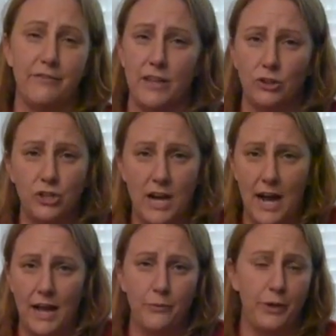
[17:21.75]
If they look
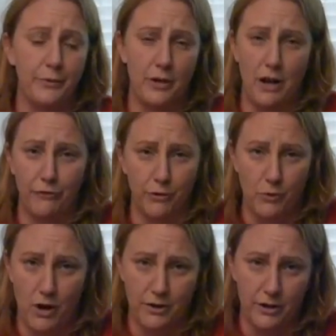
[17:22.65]
hot, we will offer them
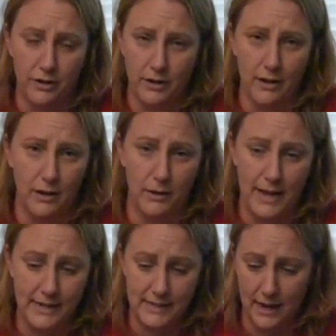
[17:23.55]
water
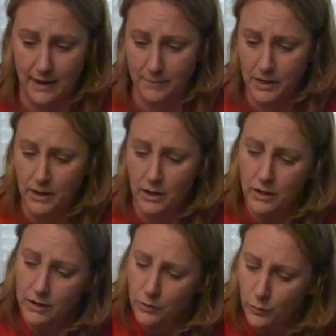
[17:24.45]
anytime.
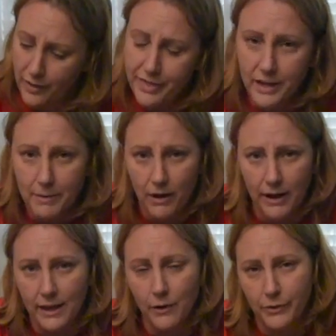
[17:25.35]
One thing about
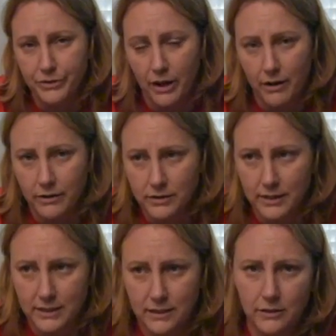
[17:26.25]
hiking with dogs
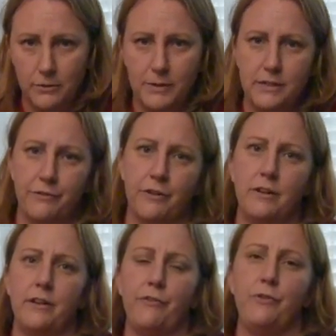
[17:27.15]
that's a little bit
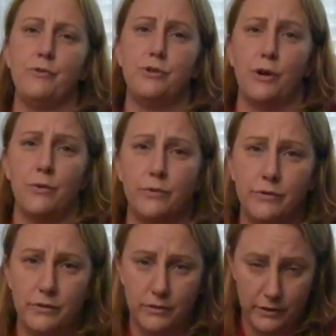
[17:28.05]
different if
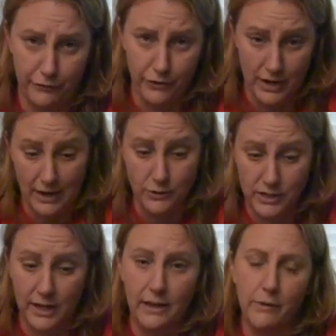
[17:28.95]
you're not
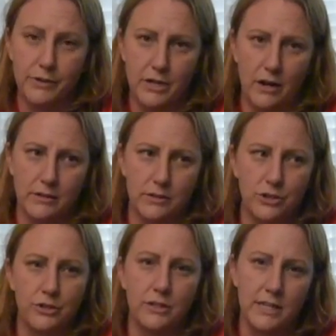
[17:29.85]
used to hiking with dogs is
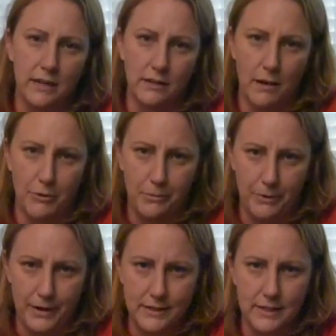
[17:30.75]
you're going to take a lot more
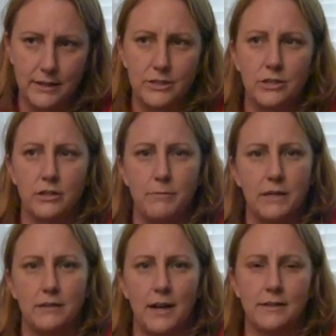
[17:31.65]
breaks and it's going to
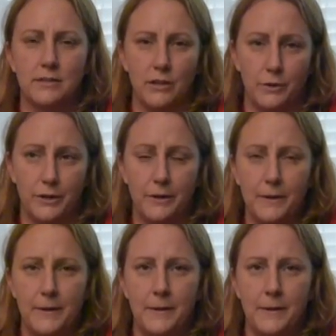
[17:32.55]
be a lot slower.